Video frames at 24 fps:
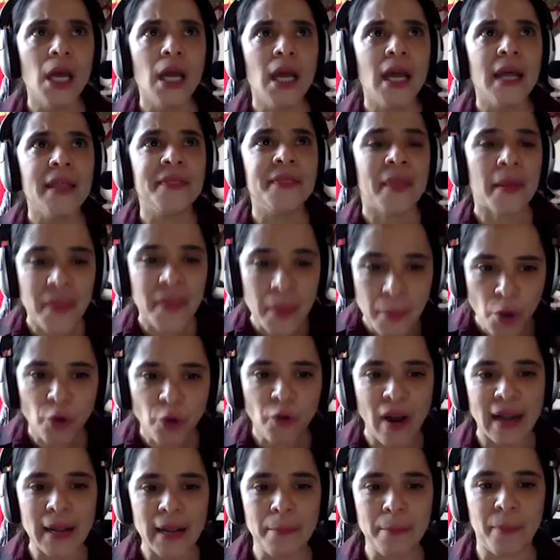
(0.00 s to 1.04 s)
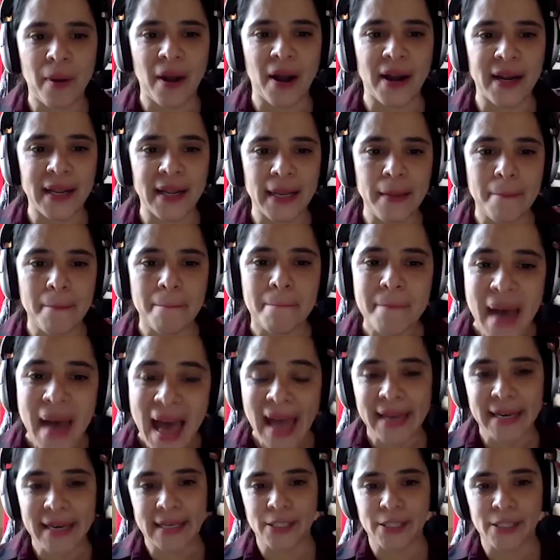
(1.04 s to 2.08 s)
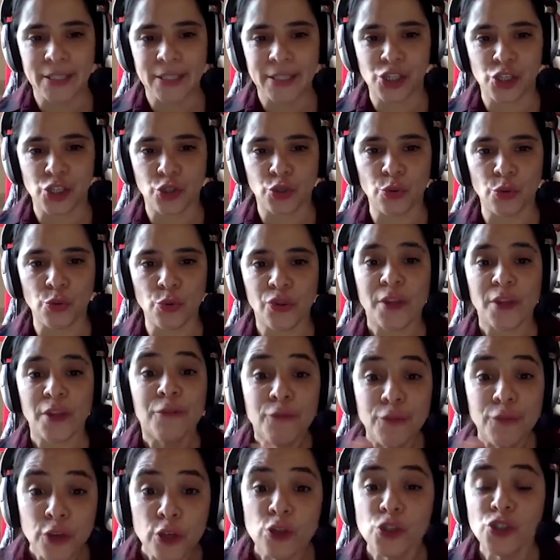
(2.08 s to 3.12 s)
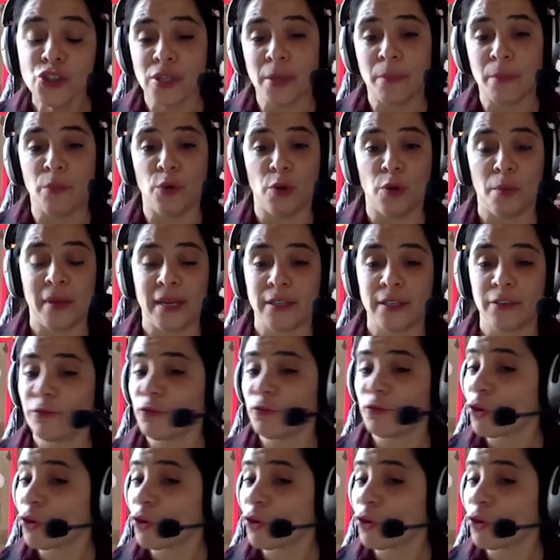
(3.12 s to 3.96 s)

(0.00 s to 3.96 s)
The Democratic Party managed to defuse the movement for